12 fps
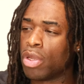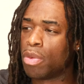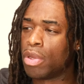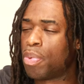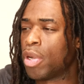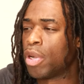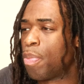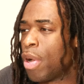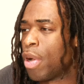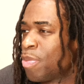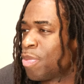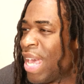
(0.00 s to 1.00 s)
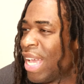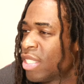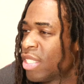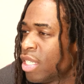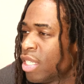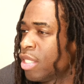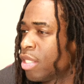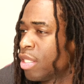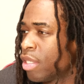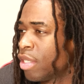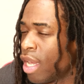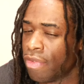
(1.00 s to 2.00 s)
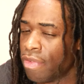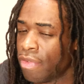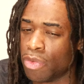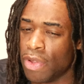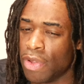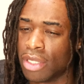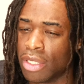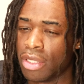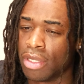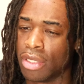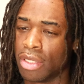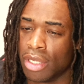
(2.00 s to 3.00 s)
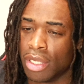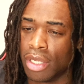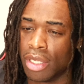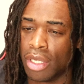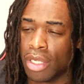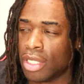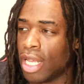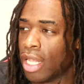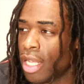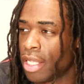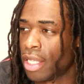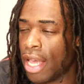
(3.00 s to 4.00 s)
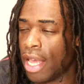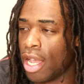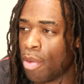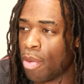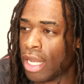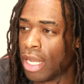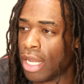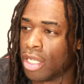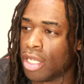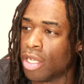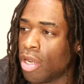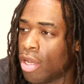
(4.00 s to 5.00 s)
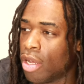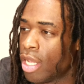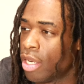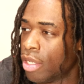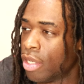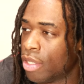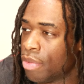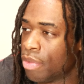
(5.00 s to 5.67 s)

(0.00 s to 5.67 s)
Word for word: put up all his magazines out of his vest. He had like the AR magazine and all that on there. Right